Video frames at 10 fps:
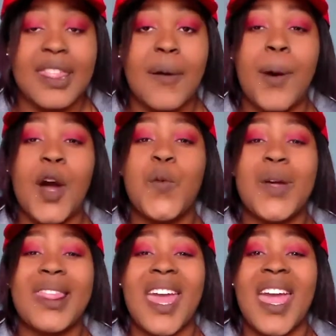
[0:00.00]
The part
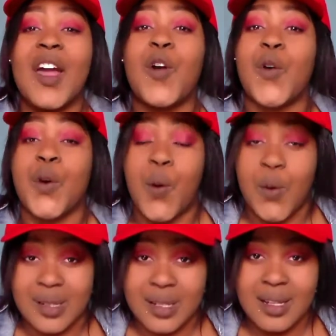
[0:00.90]
where the hair
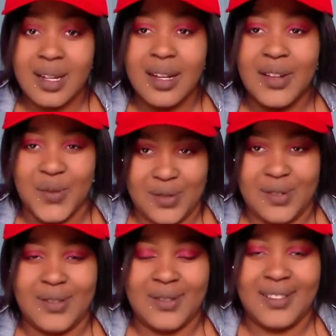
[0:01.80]
grows, you
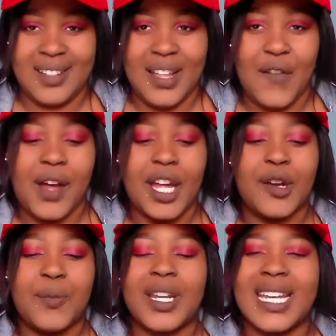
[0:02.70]
know, if I
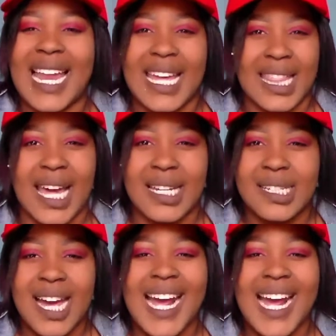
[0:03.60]
can put it like that,